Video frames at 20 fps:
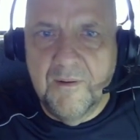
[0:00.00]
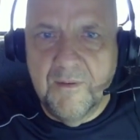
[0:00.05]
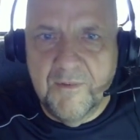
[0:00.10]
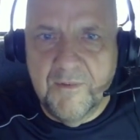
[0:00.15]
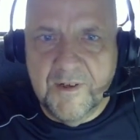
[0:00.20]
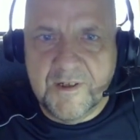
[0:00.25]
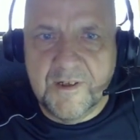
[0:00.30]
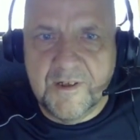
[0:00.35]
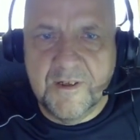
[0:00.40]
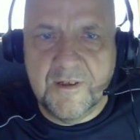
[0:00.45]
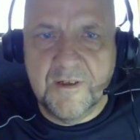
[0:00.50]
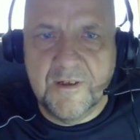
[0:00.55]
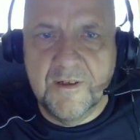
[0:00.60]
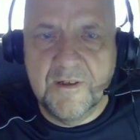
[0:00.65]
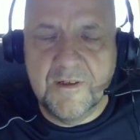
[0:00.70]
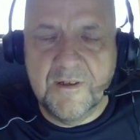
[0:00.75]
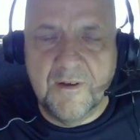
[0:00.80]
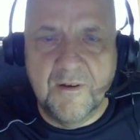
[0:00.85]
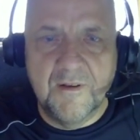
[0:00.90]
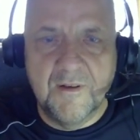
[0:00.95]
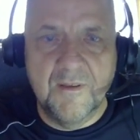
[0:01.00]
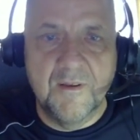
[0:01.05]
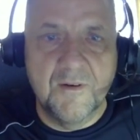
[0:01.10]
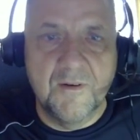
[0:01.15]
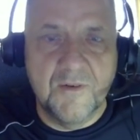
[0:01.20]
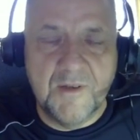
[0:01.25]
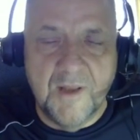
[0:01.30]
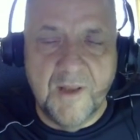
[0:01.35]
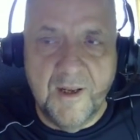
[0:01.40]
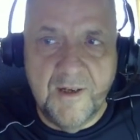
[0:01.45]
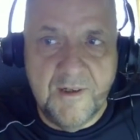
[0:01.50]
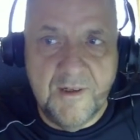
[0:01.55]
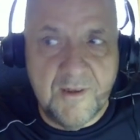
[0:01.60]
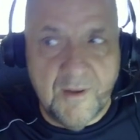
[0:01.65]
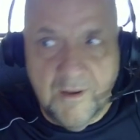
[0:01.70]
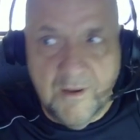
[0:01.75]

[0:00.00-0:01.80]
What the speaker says: resistors on those lines,